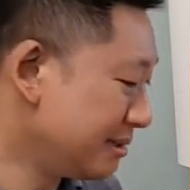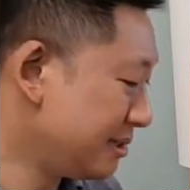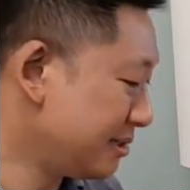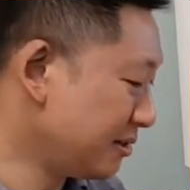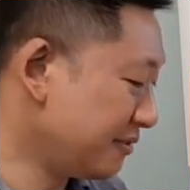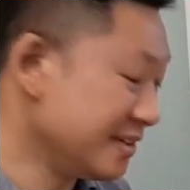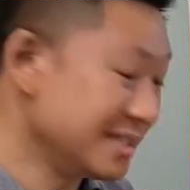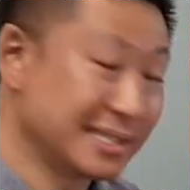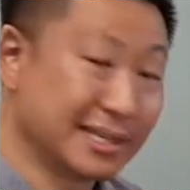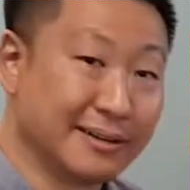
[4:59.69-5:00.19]

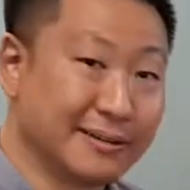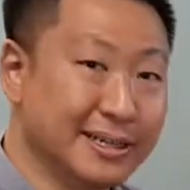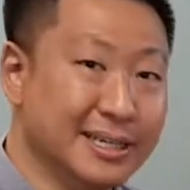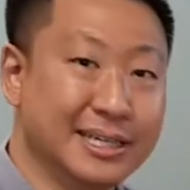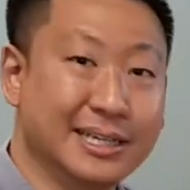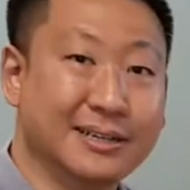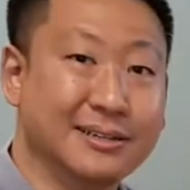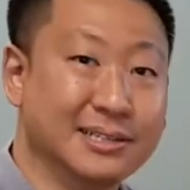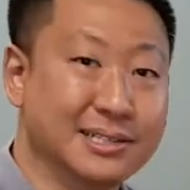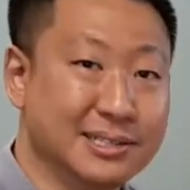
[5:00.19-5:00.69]
surface
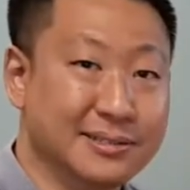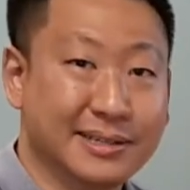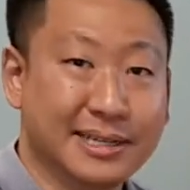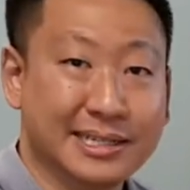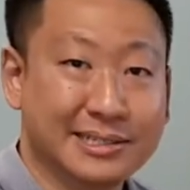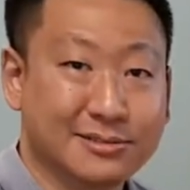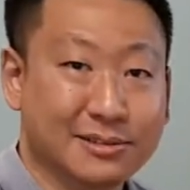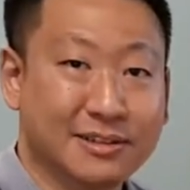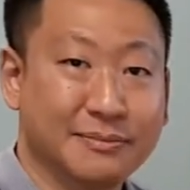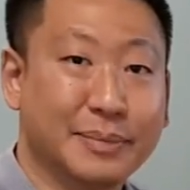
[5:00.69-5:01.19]
area here to do
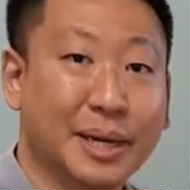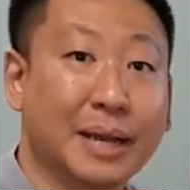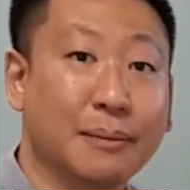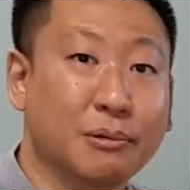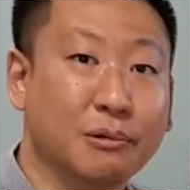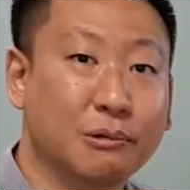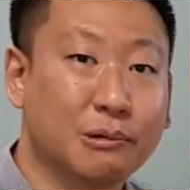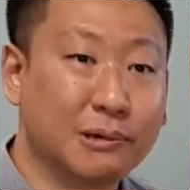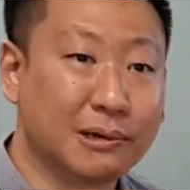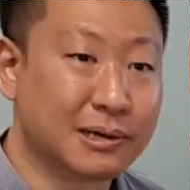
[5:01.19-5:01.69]
any sort of
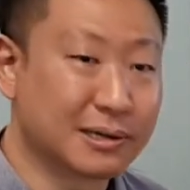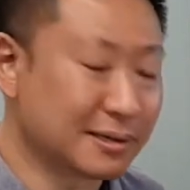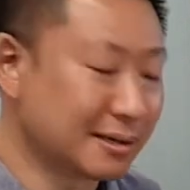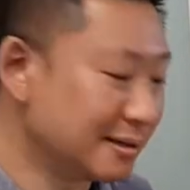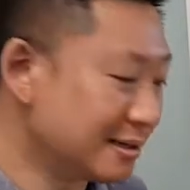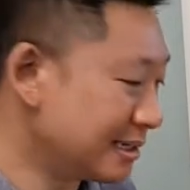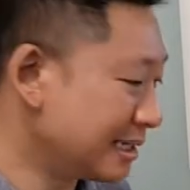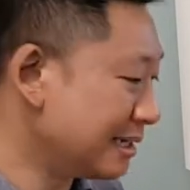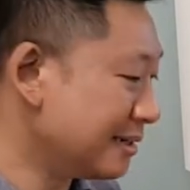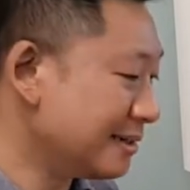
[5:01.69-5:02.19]
paperwork
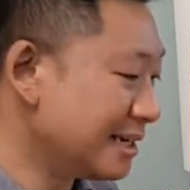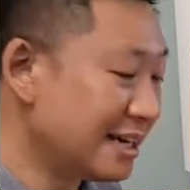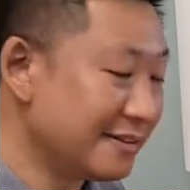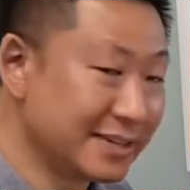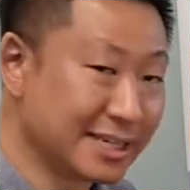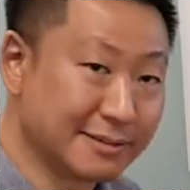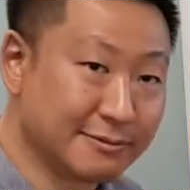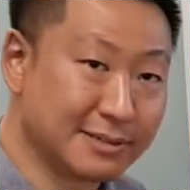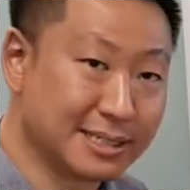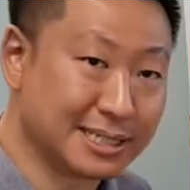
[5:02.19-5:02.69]
or
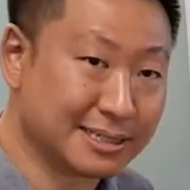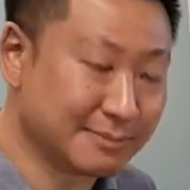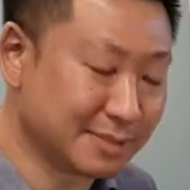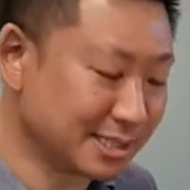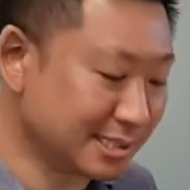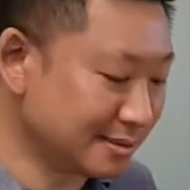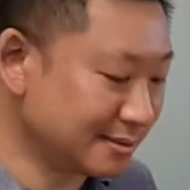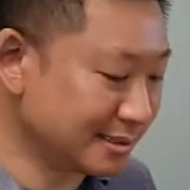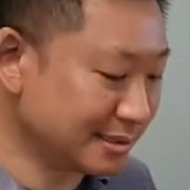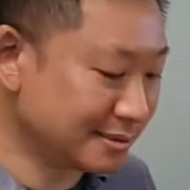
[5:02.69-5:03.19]
have any reading
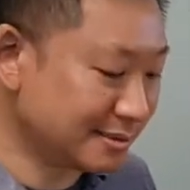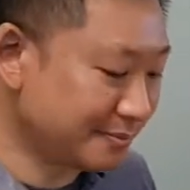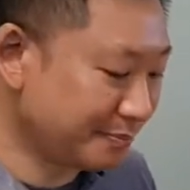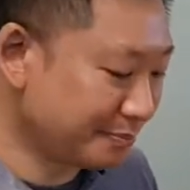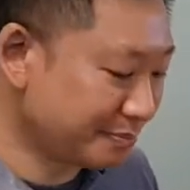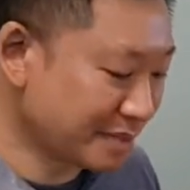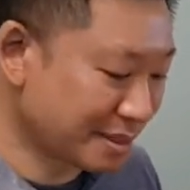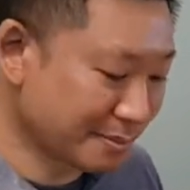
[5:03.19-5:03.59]
material.